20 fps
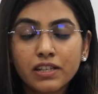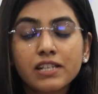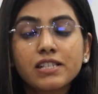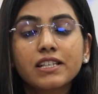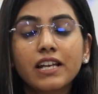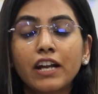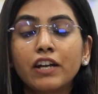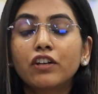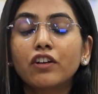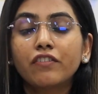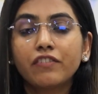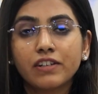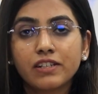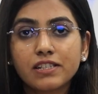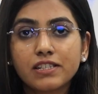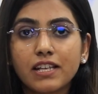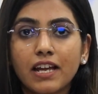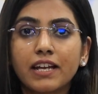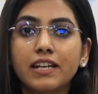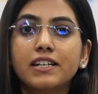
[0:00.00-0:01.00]
This kind of
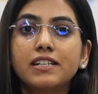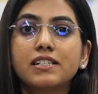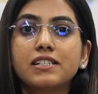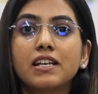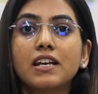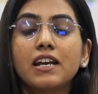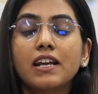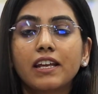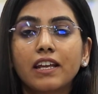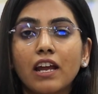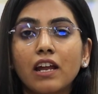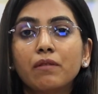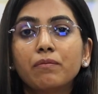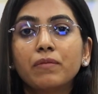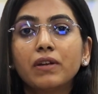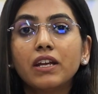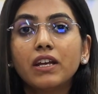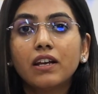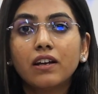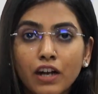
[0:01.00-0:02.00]
insights
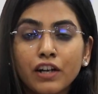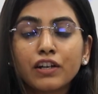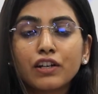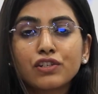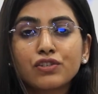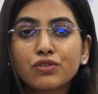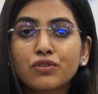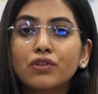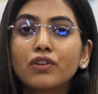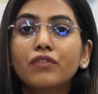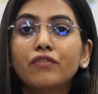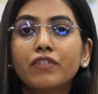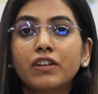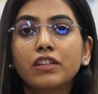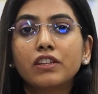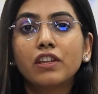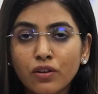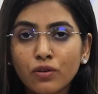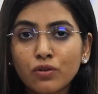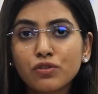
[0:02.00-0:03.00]
can be understood
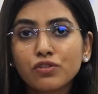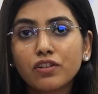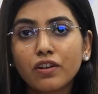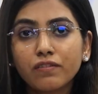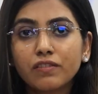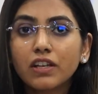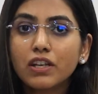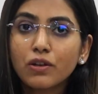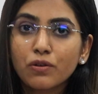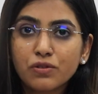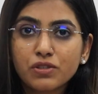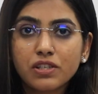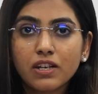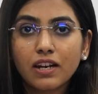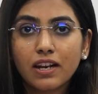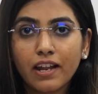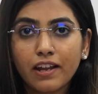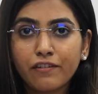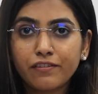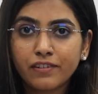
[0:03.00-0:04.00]
with use of the
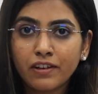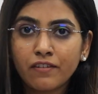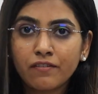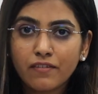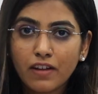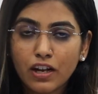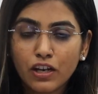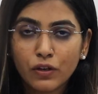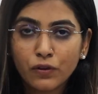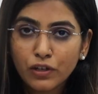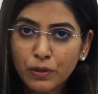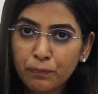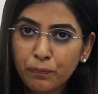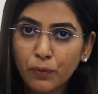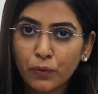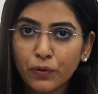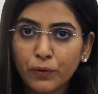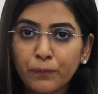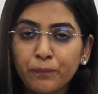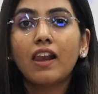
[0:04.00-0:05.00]
user lifetime value
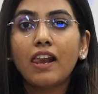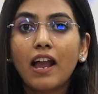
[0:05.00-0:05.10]
report.